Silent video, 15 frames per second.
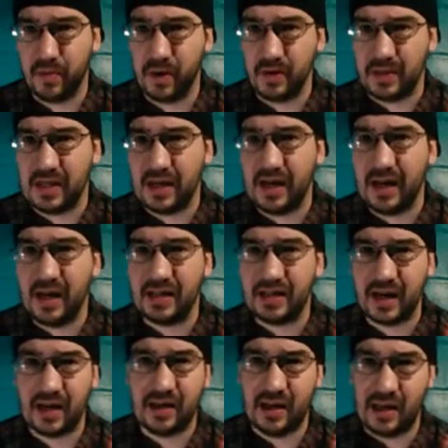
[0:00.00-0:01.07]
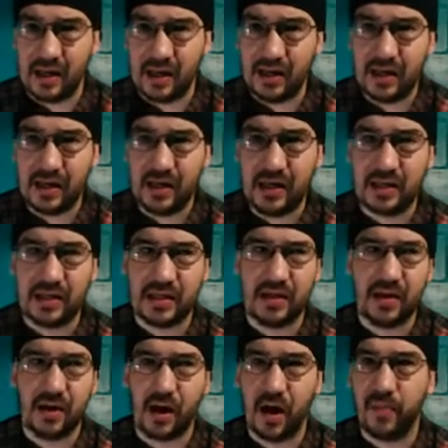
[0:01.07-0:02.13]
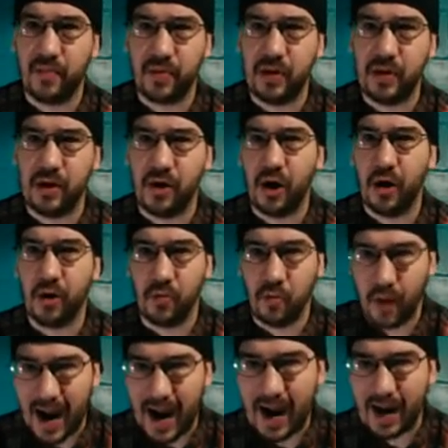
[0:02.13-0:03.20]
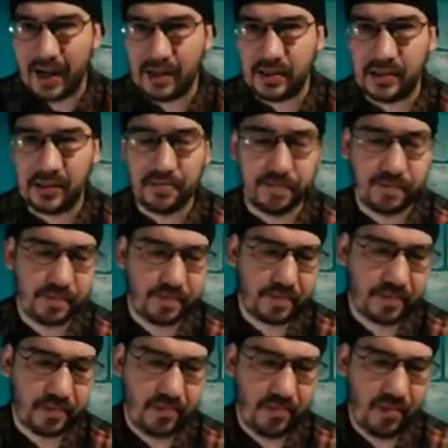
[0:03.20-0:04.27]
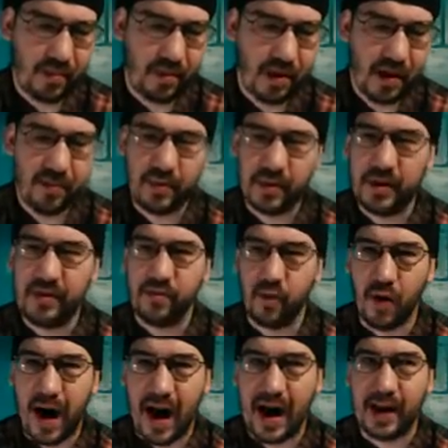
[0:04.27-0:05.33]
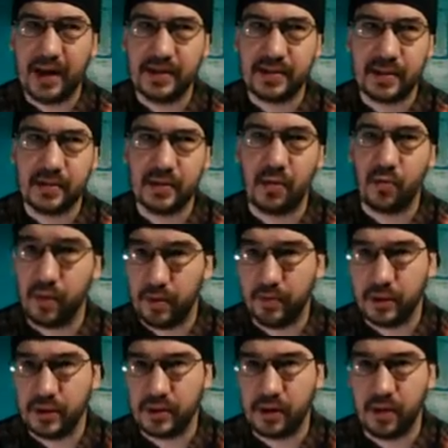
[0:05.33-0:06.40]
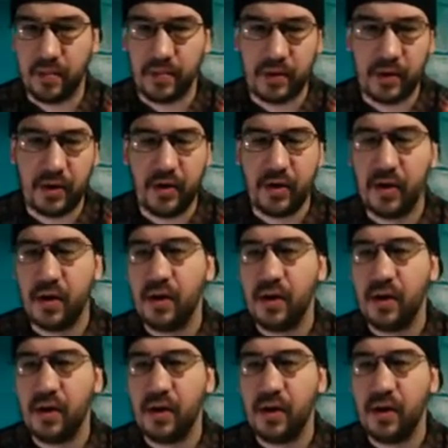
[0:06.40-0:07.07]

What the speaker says: Martinez on the Indies in a company called Rise. I believe Rise is a women's company.